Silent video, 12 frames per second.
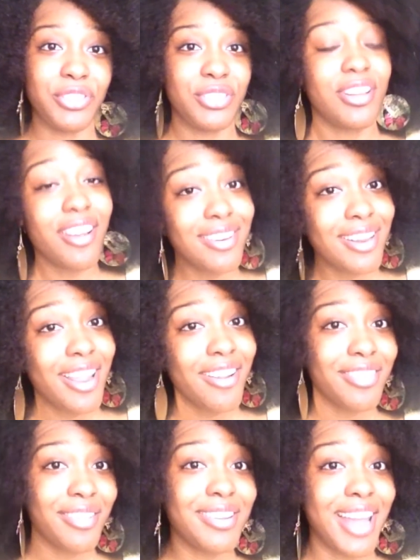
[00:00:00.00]
starting here
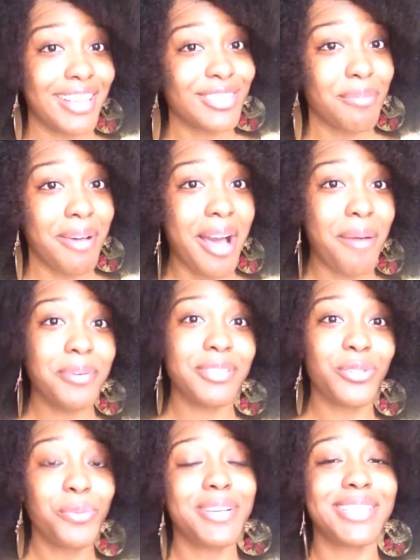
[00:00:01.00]
in the Nassau, Bahamas.
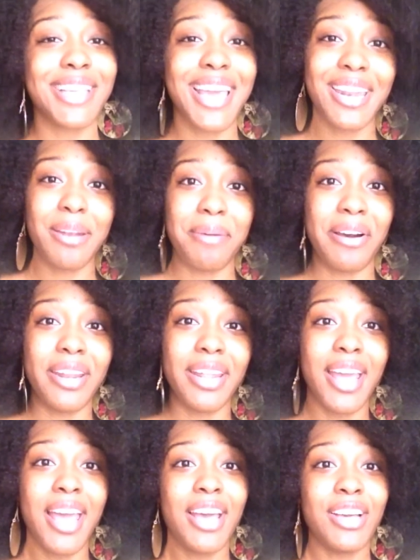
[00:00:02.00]
Super excited about it.